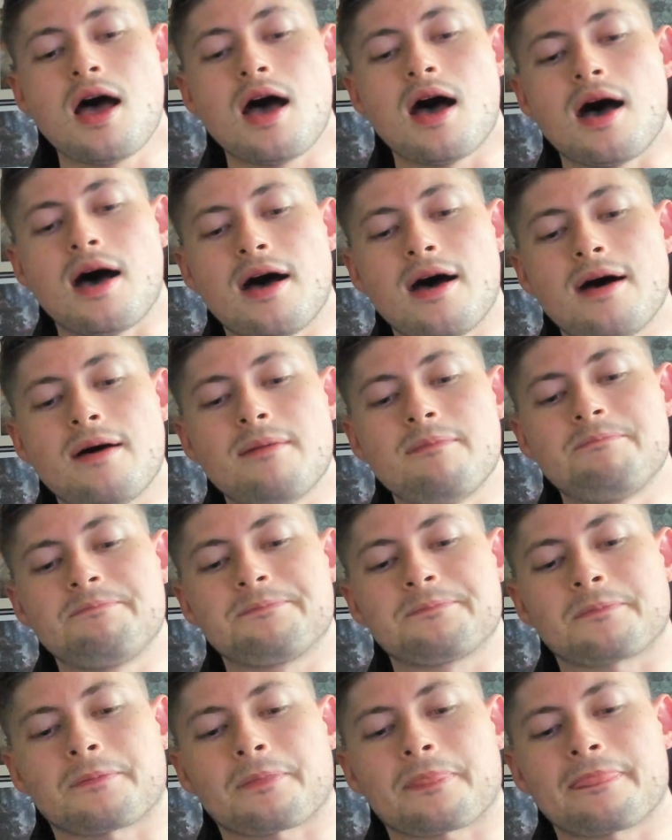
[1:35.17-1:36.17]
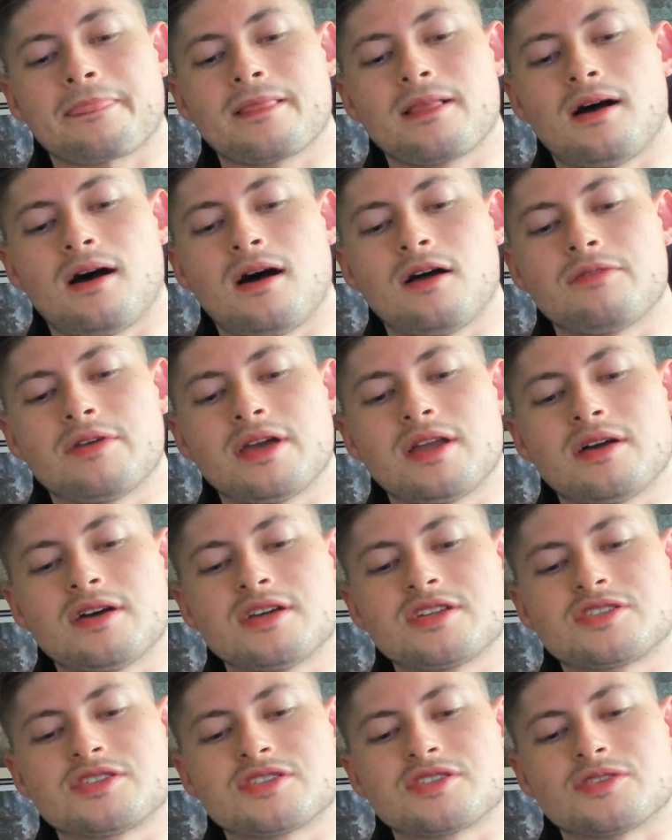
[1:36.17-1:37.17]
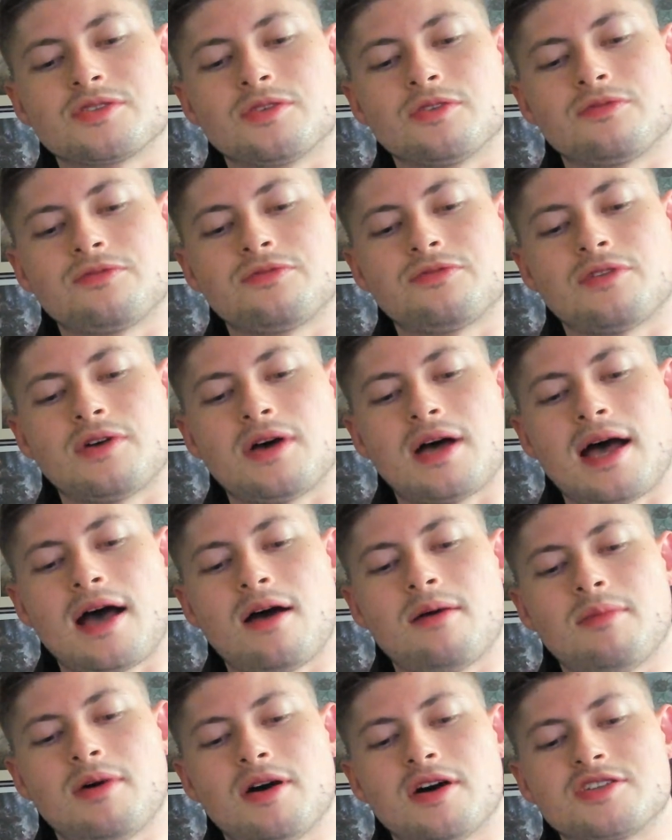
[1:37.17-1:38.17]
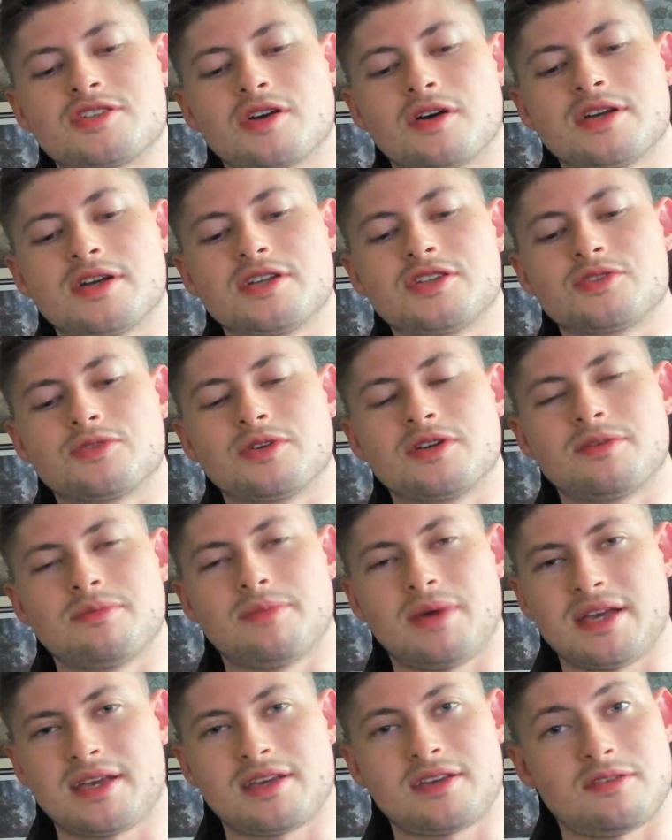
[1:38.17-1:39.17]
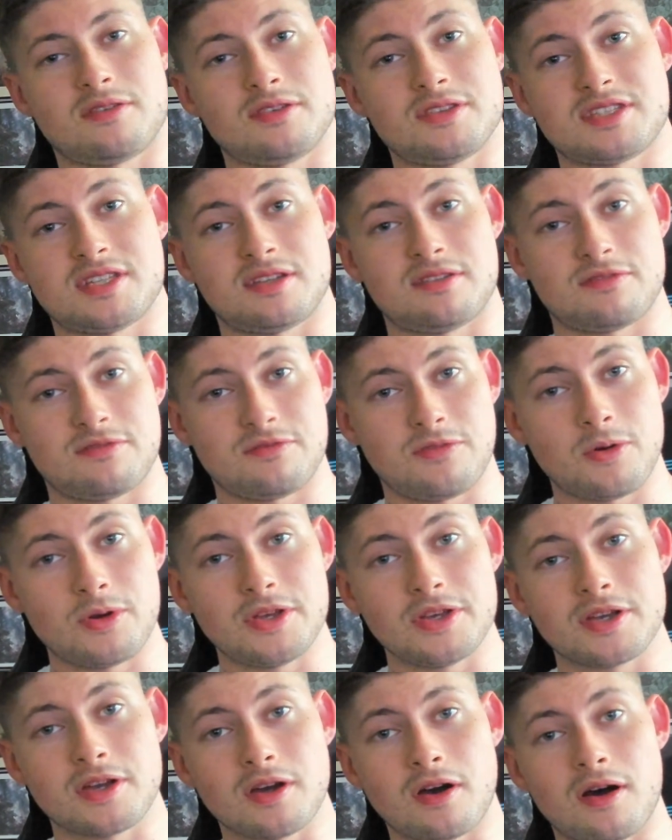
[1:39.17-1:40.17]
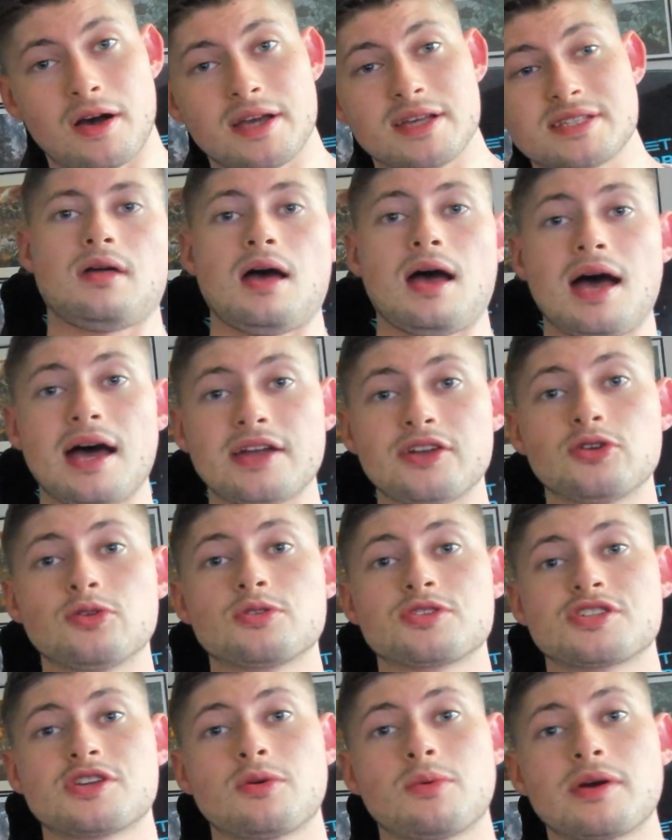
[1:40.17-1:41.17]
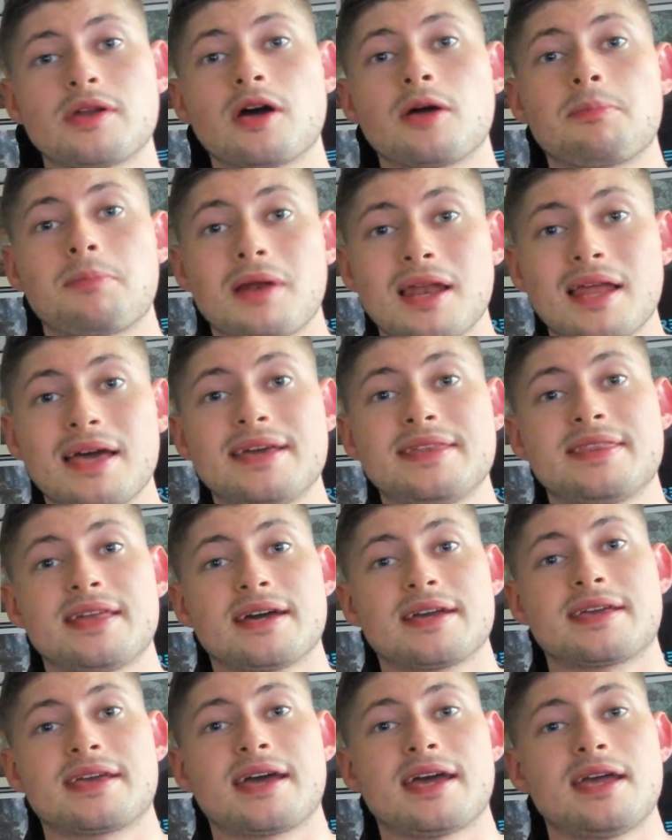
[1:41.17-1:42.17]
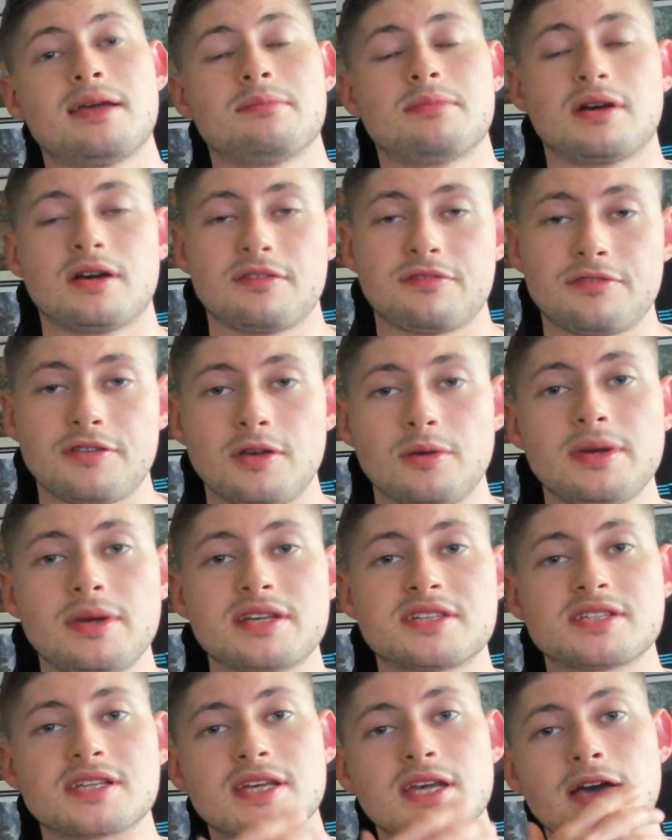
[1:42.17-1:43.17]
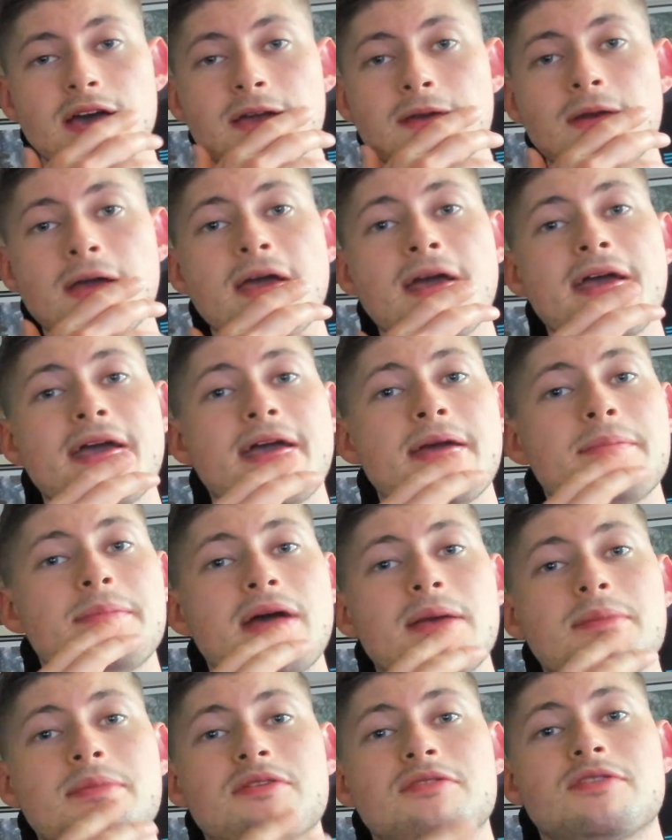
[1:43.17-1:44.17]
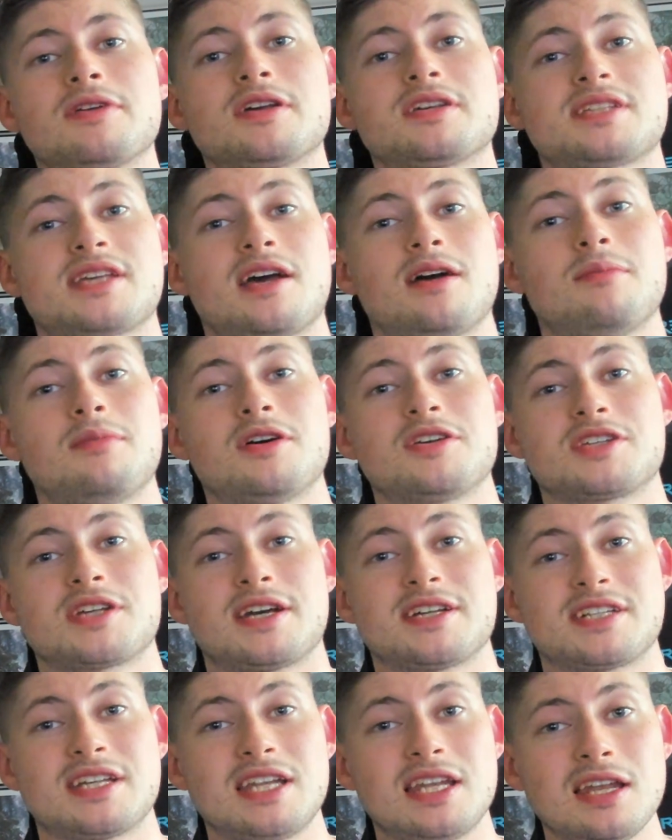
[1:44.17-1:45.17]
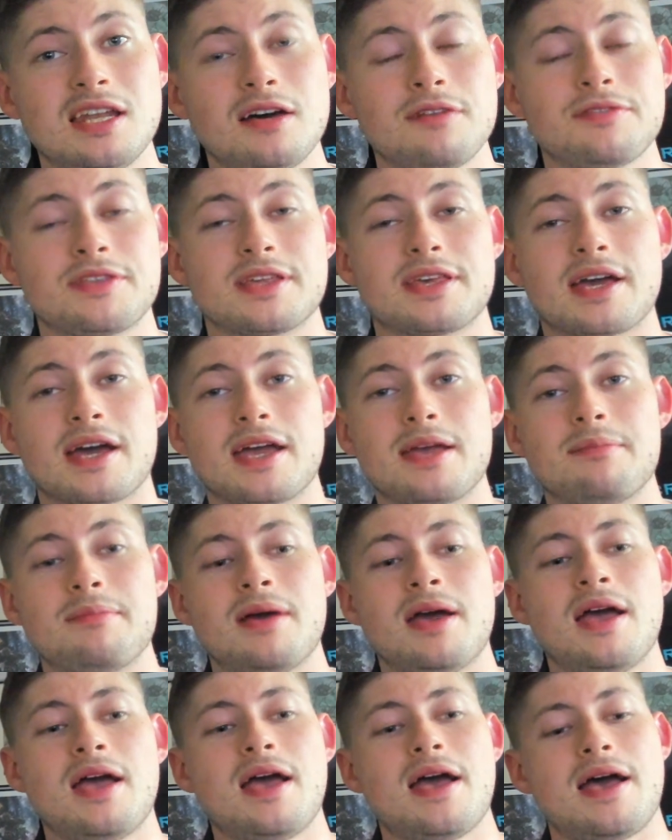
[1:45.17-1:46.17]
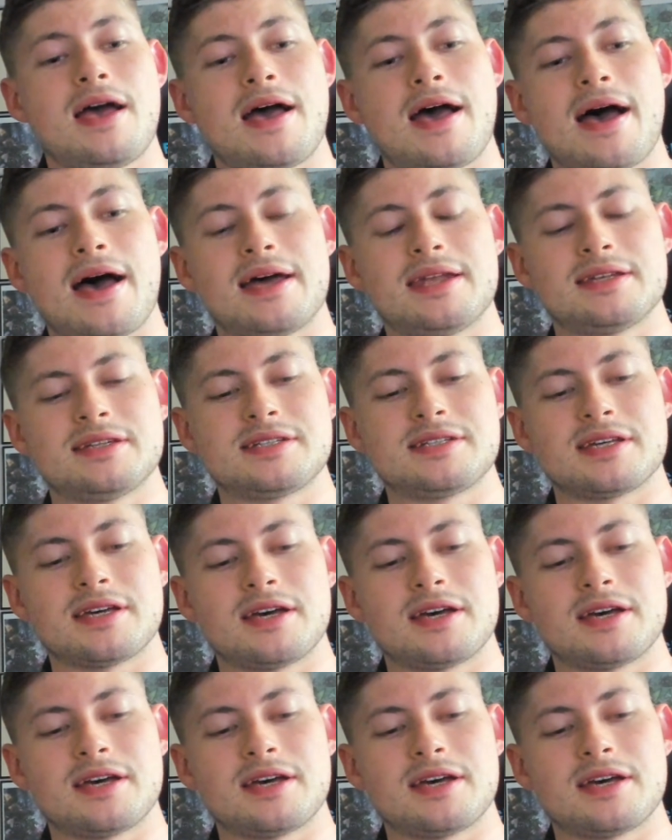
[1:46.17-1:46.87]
I realised just sort of how much I enjoyed making content for you guys. And also when I played that game a few weeks ago, it made me realise how much I actually love the game and